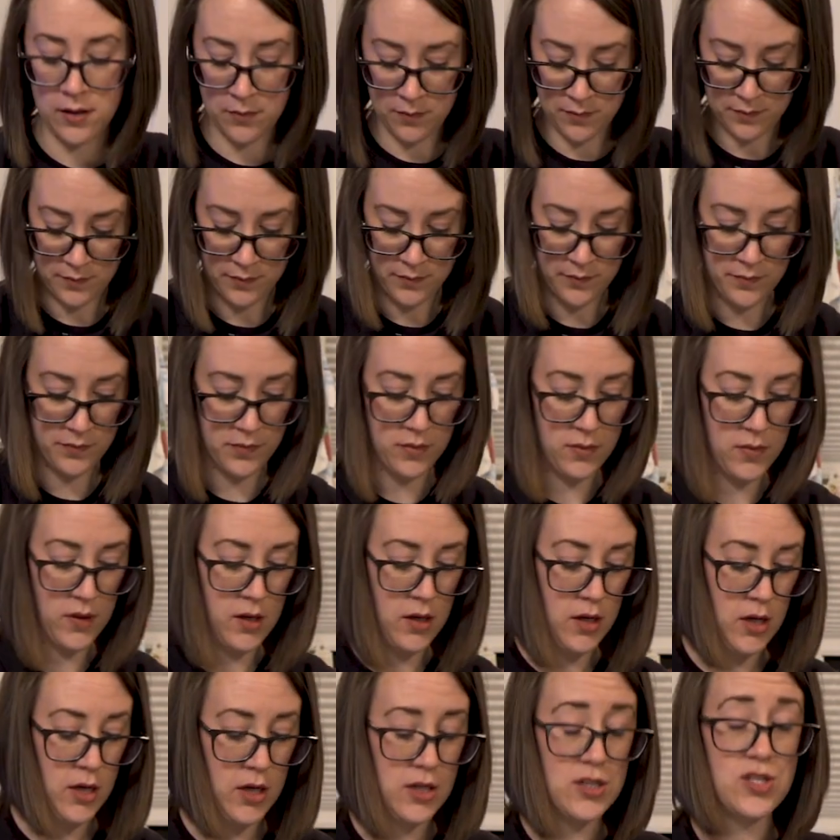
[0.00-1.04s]

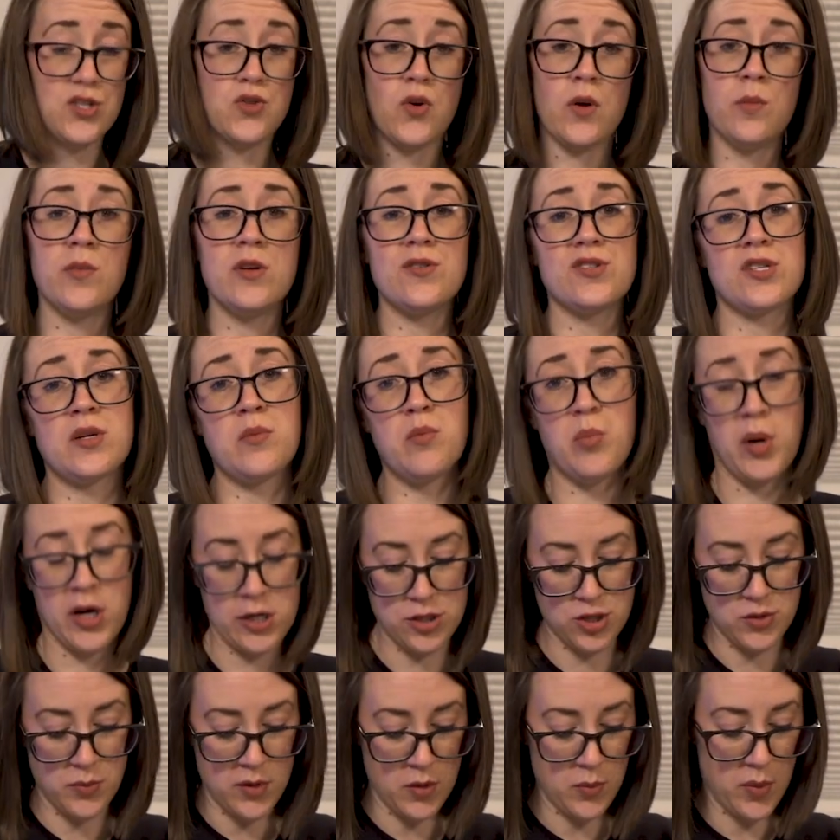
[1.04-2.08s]
so I'm using
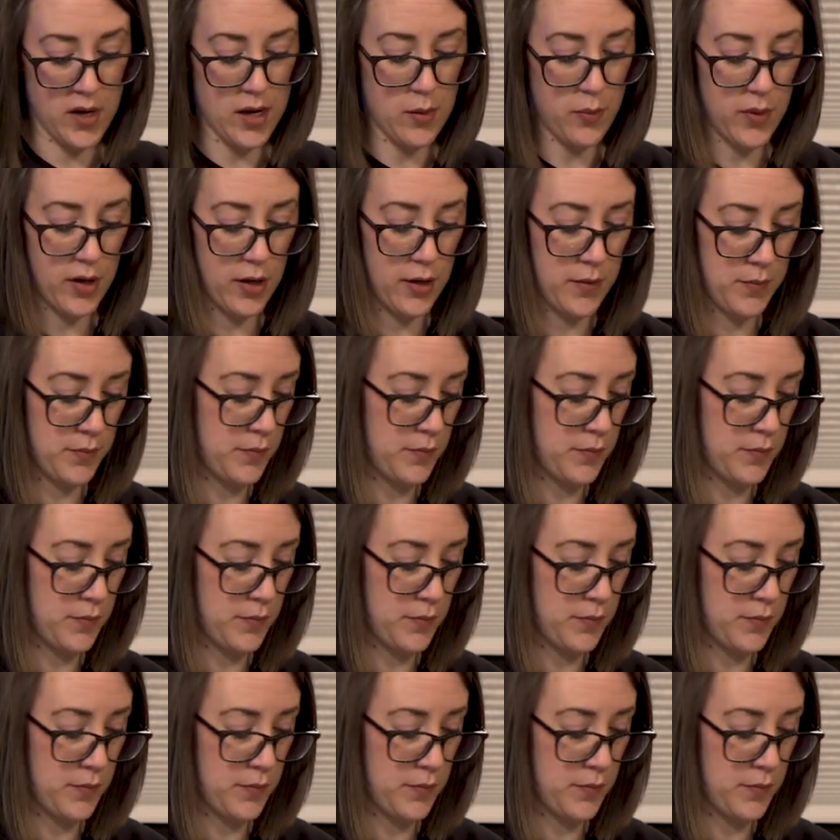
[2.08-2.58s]
parchment paper.